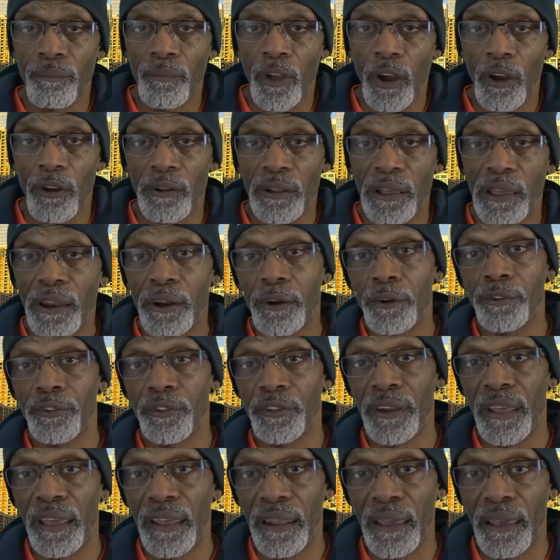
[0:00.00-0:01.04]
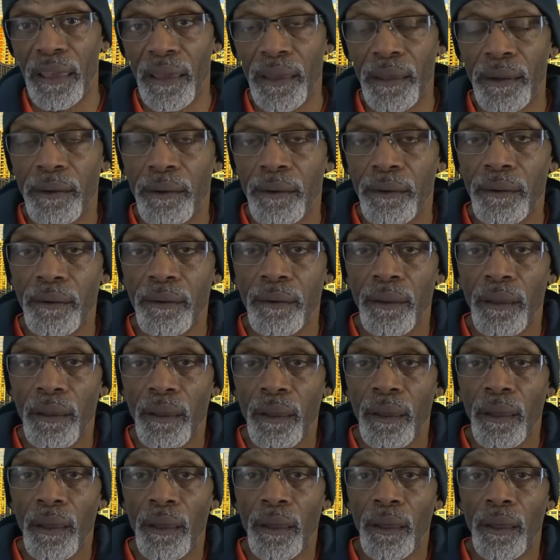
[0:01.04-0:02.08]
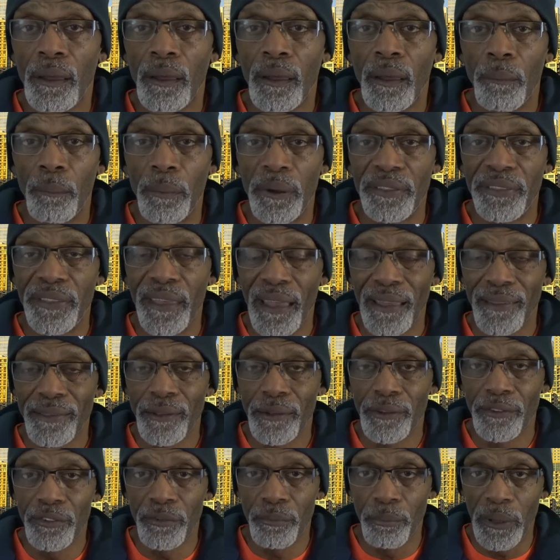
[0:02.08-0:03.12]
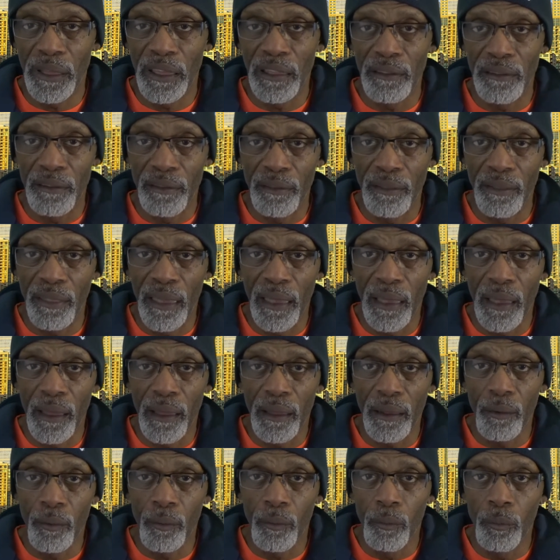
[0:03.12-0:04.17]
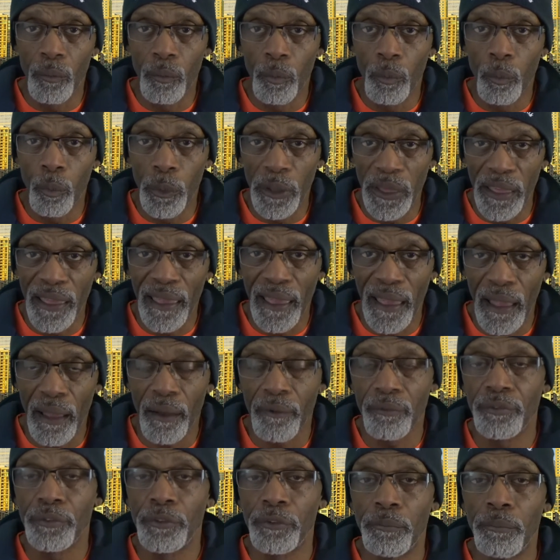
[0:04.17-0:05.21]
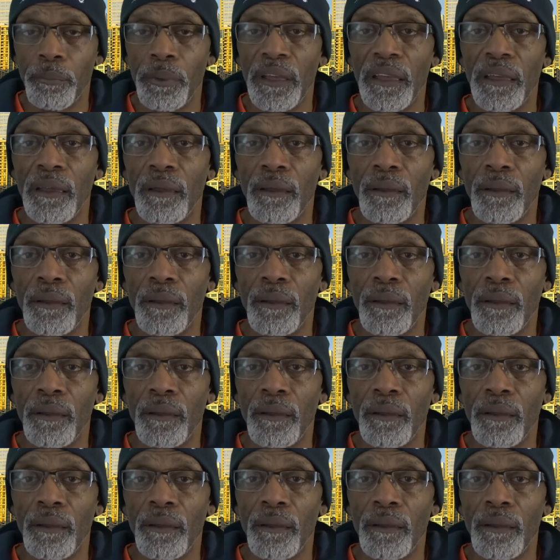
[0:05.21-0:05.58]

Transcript: Our leader's an idiot, but that doesn't mean that we have to be.